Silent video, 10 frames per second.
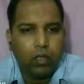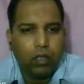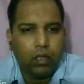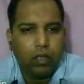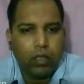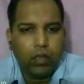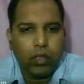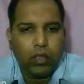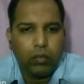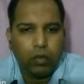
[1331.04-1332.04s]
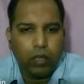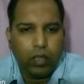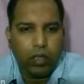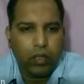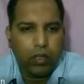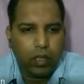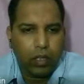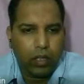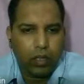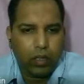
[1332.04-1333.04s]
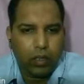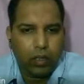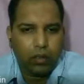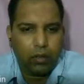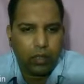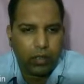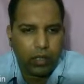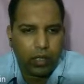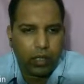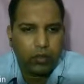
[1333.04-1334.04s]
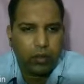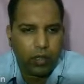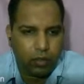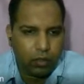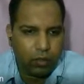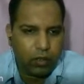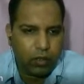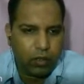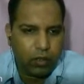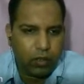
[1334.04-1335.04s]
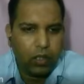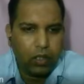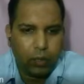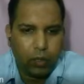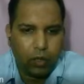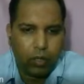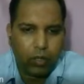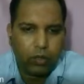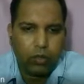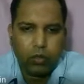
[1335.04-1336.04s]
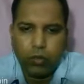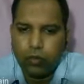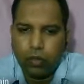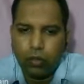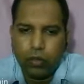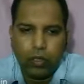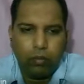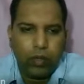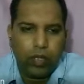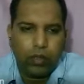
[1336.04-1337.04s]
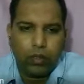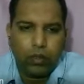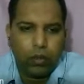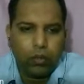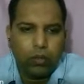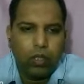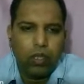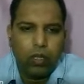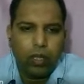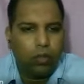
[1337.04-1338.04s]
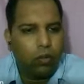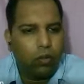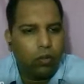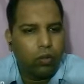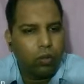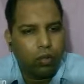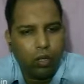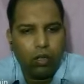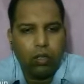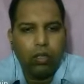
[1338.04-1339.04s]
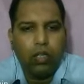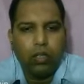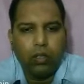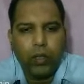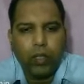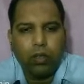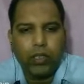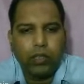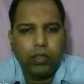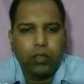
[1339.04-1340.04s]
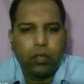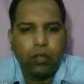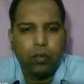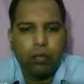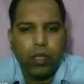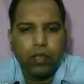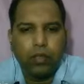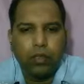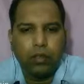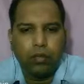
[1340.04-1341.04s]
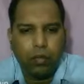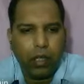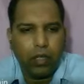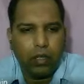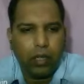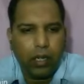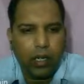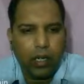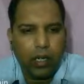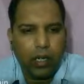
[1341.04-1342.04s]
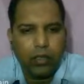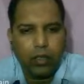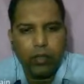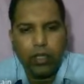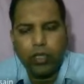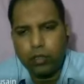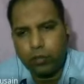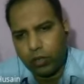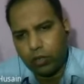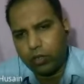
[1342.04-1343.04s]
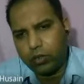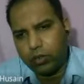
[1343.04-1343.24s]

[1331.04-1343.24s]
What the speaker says: The work is mostly conducted on the sterilized benchtops. The precautions to be followed in BSL2 include all the precautions of the BSL1 and some additional precautions.